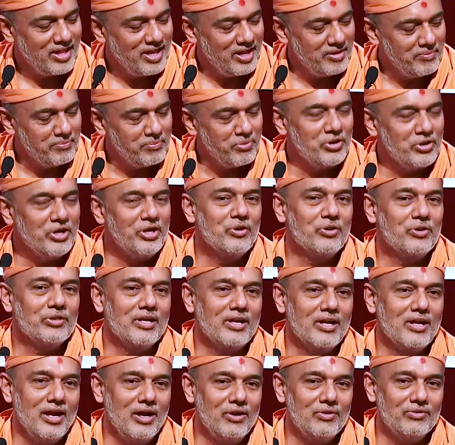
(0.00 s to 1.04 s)
and put it on
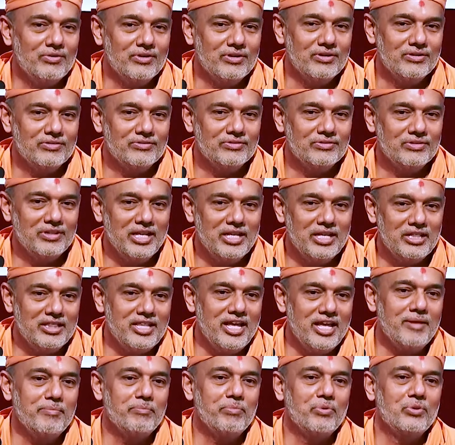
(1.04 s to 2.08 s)
the ground and
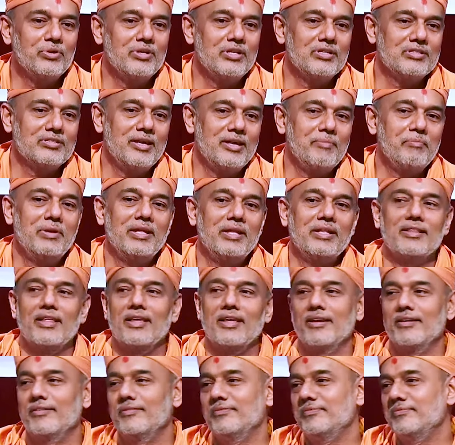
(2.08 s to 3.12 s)
then put the sapling
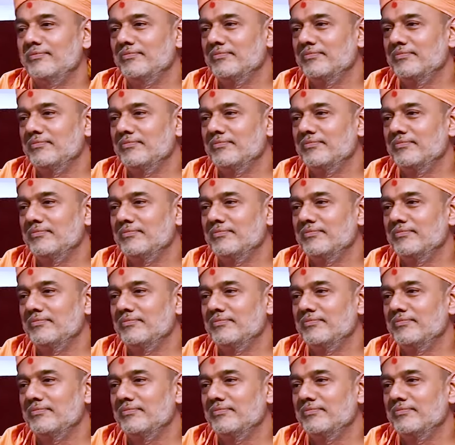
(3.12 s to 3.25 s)
there.